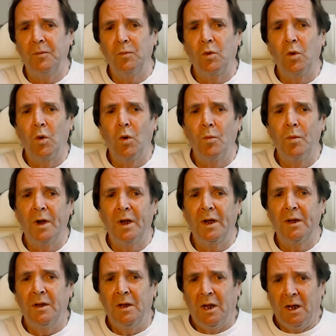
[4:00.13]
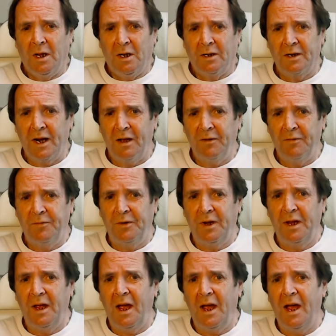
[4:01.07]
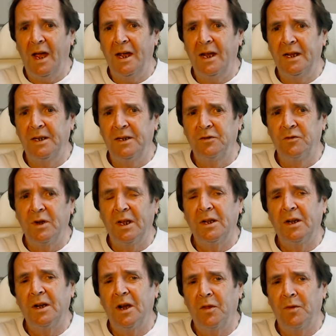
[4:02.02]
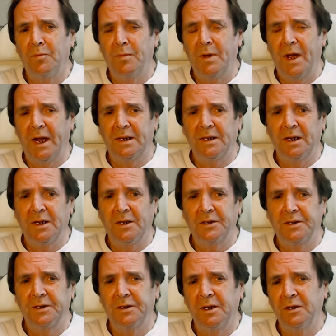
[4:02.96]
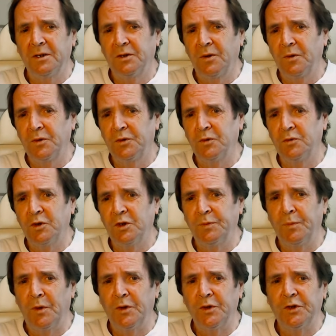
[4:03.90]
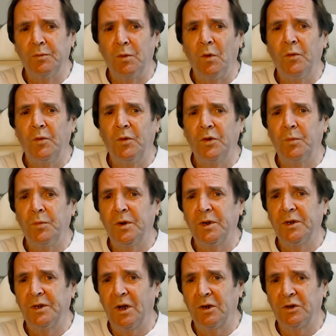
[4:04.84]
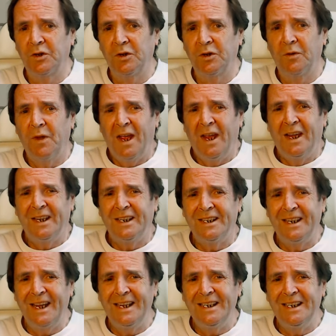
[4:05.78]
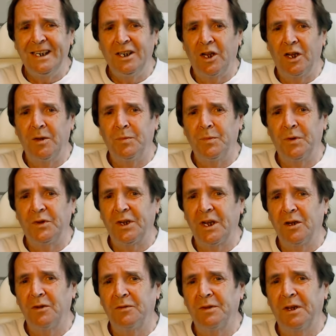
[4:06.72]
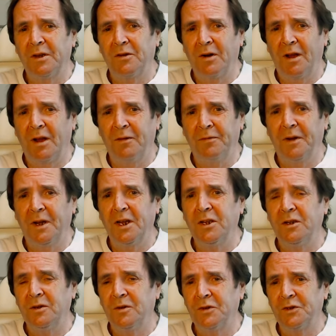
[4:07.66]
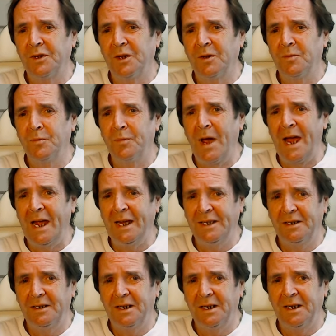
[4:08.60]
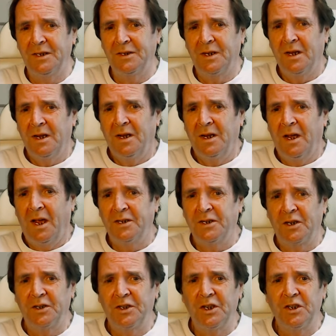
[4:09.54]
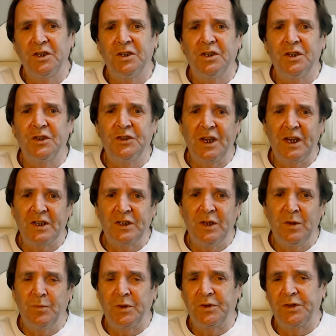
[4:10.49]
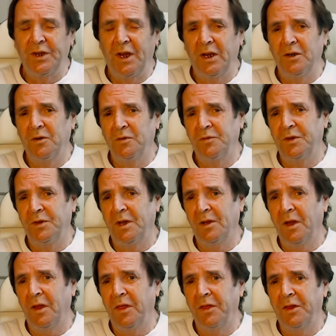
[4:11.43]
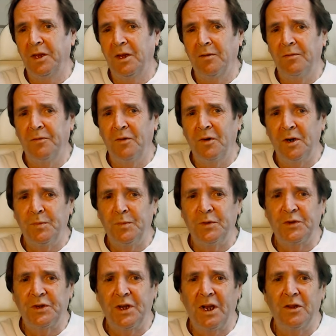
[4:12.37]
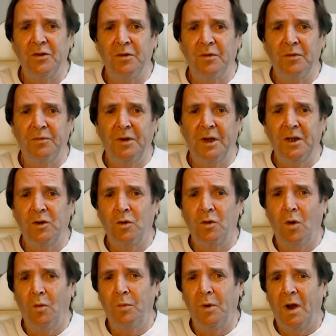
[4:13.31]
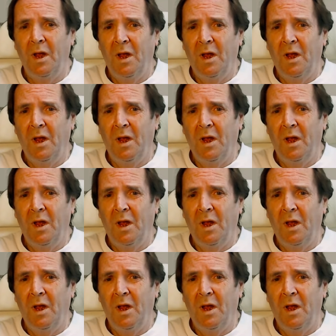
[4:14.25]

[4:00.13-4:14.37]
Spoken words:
cobalt, graphite and rare earth magnets. It's also responsible for the production of 99% of the graphite used in batteries, in addition to 60% of the lithium, 40% of the refined copper,